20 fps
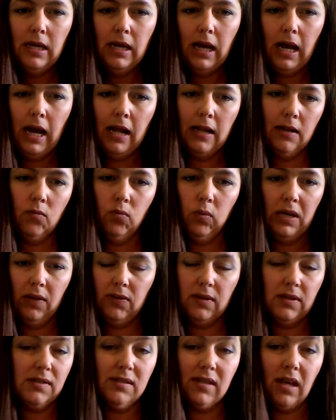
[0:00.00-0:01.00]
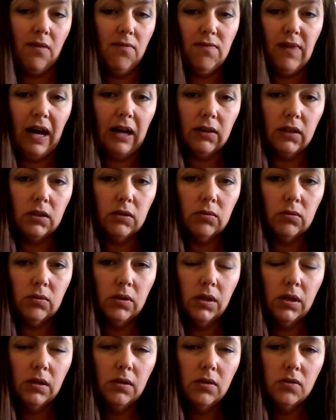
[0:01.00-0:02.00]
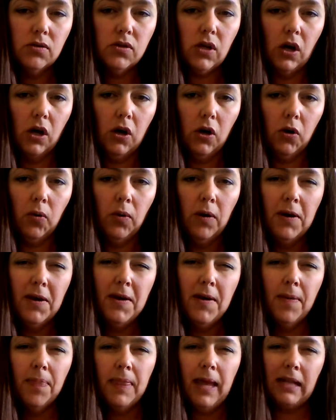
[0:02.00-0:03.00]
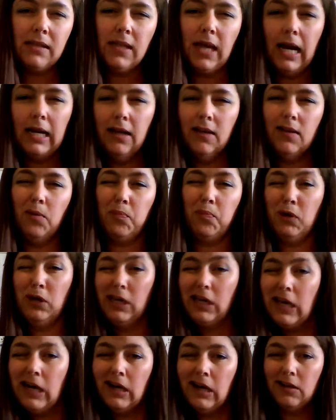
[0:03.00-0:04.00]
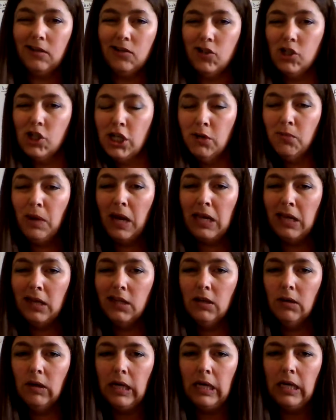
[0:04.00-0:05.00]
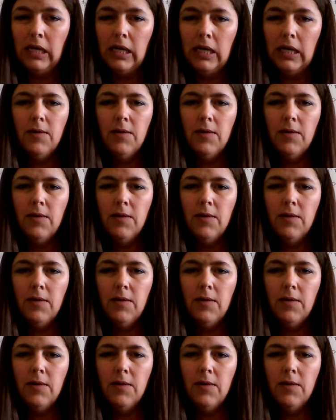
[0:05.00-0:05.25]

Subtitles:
And we get the same value. So that's kind of the pre-calc cheat way to do it.